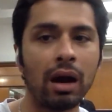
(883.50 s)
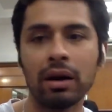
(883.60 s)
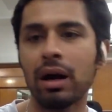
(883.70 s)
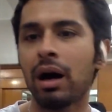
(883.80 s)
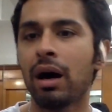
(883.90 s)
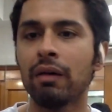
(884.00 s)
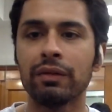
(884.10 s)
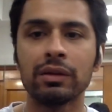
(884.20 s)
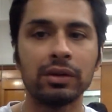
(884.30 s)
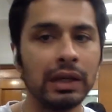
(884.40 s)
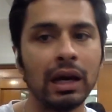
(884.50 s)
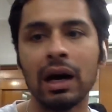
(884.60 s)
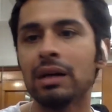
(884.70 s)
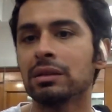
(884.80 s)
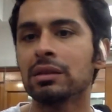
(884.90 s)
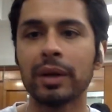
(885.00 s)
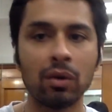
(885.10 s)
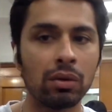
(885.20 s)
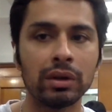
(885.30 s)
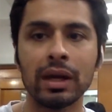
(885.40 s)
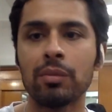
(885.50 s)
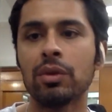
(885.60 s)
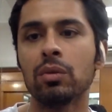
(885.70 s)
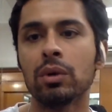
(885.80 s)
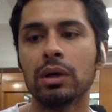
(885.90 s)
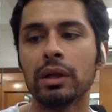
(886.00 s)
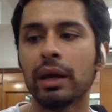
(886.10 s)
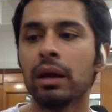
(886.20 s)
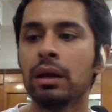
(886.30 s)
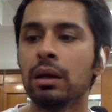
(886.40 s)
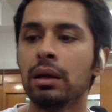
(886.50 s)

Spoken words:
an hour and a half and 3 hours and spend all the time in the world there.